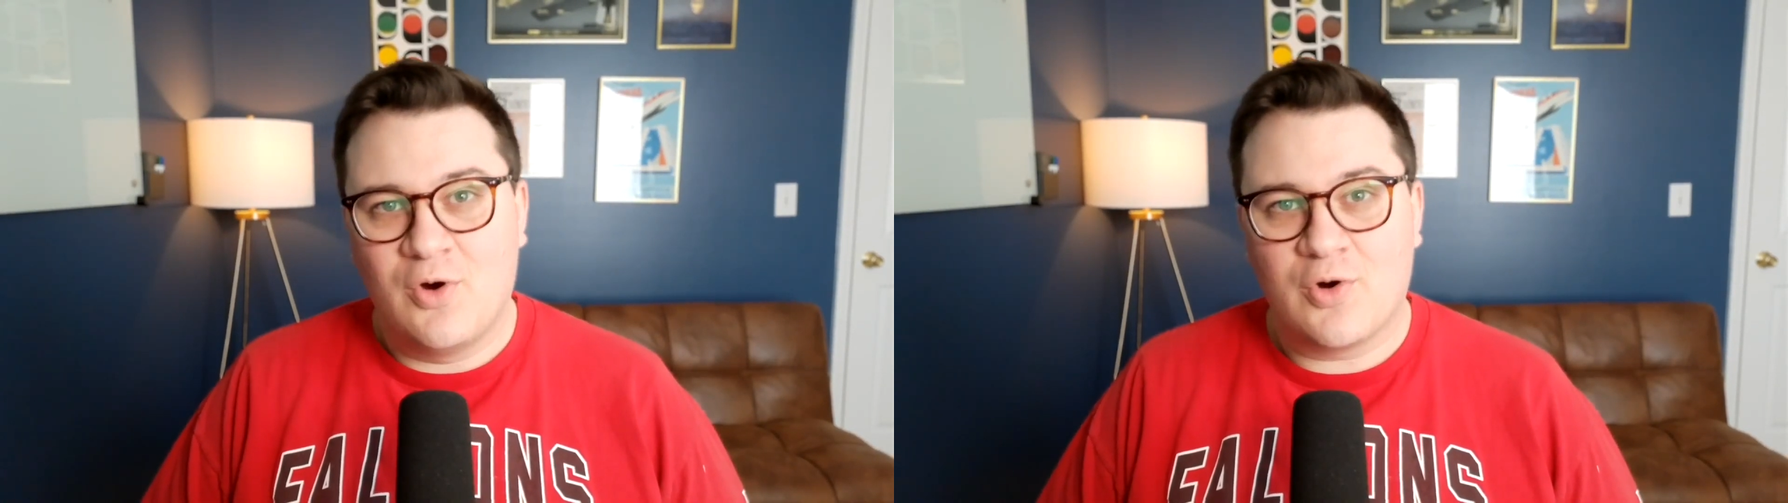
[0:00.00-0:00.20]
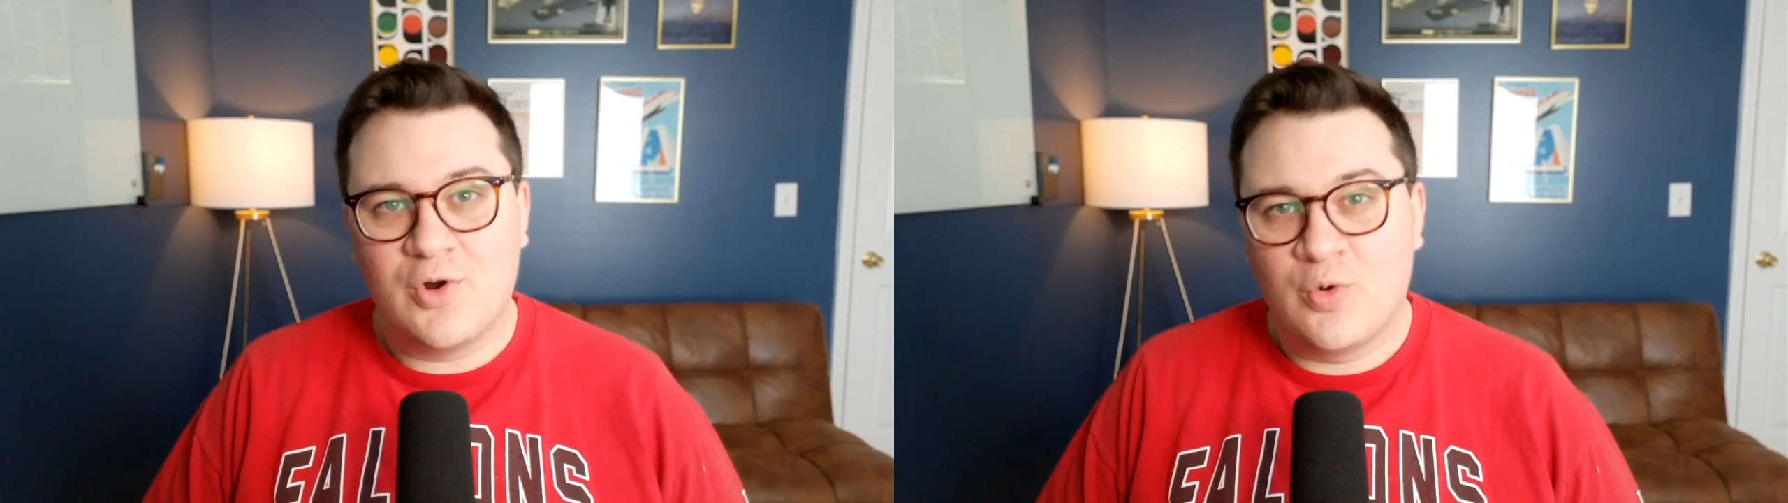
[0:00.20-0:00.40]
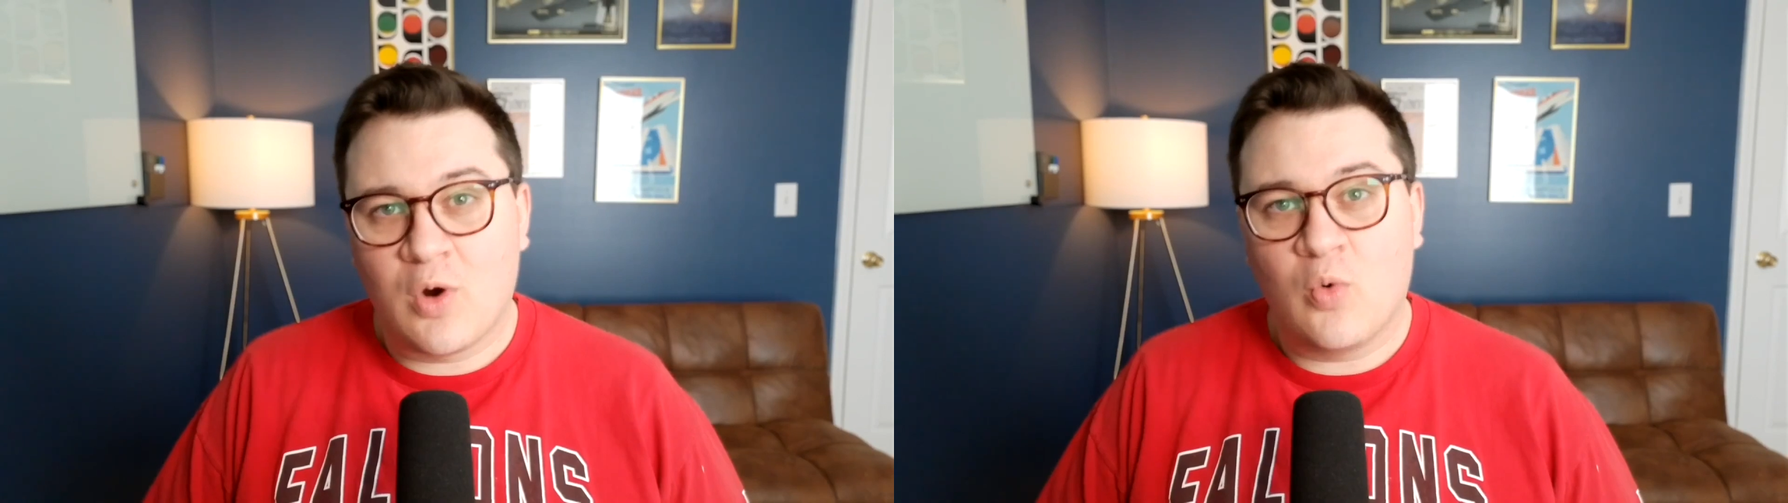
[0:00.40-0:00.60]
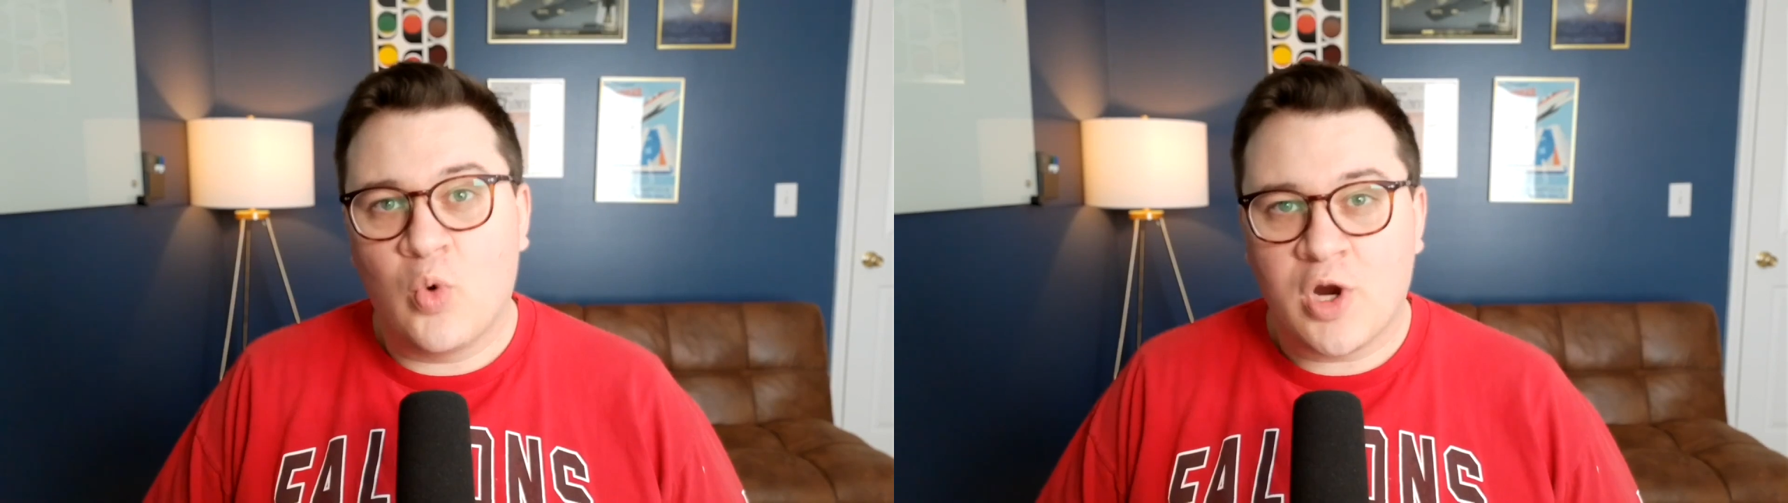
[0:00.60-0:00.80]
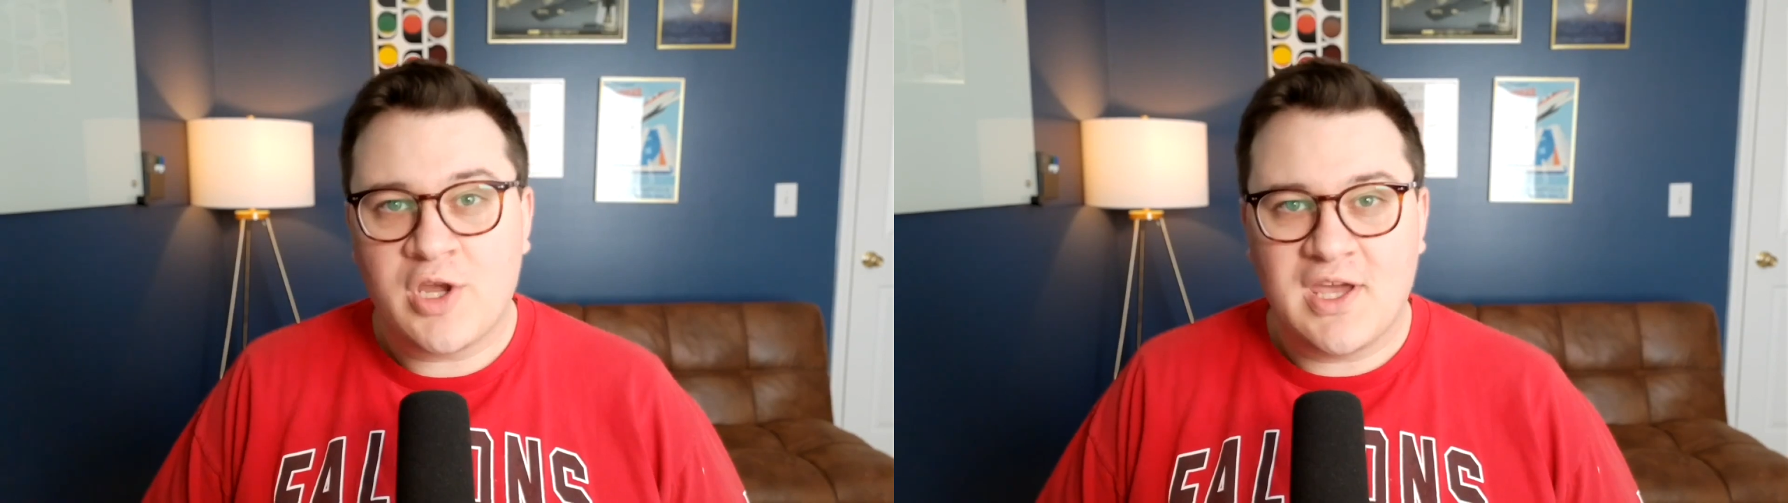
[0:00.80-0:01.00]
or who are
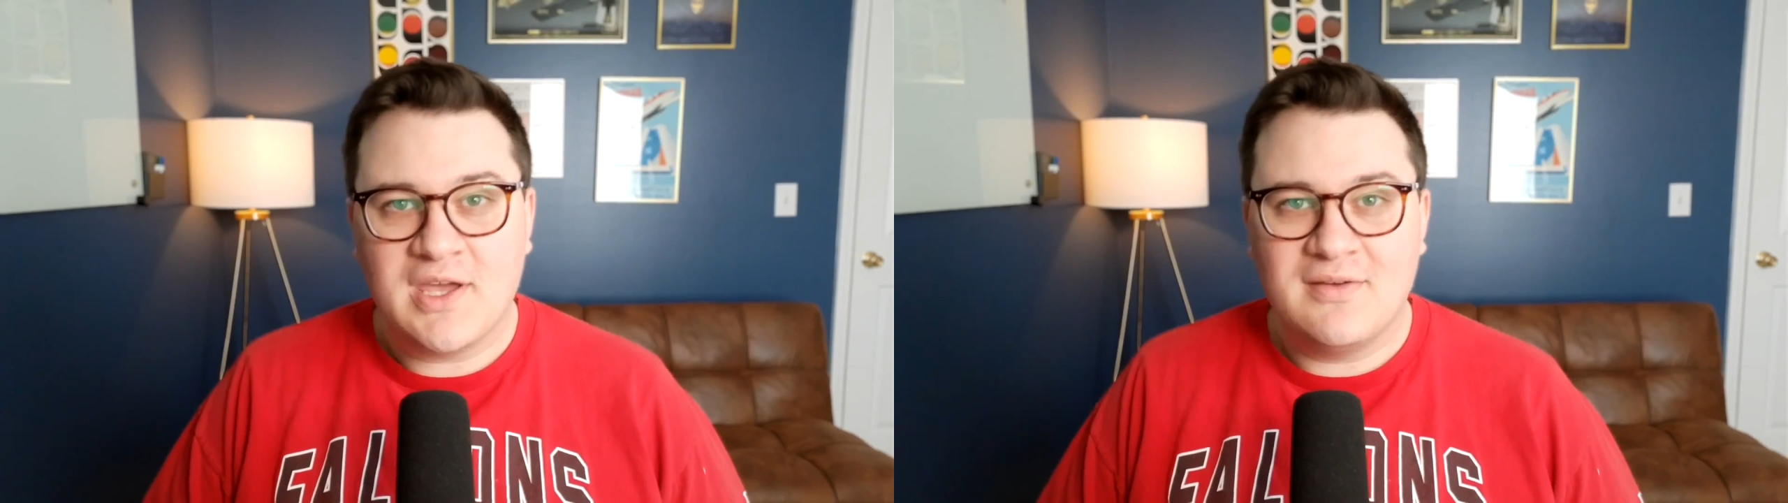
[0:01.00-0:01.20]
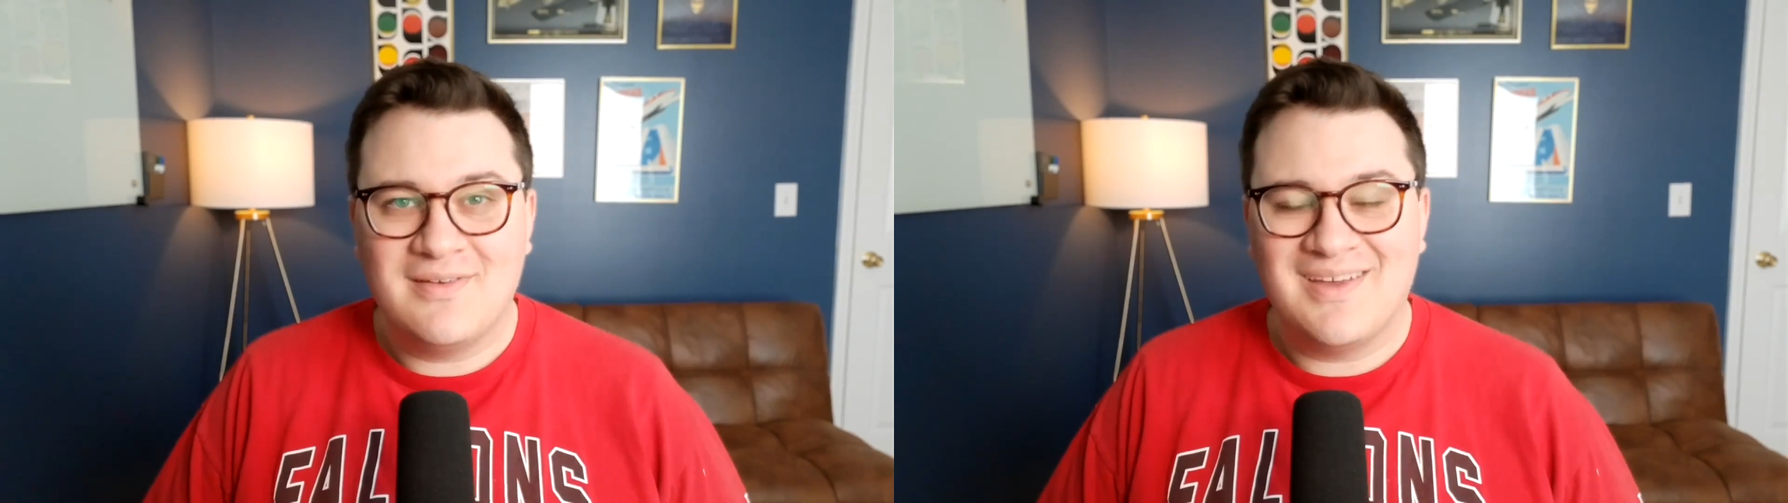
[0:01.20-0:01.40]
working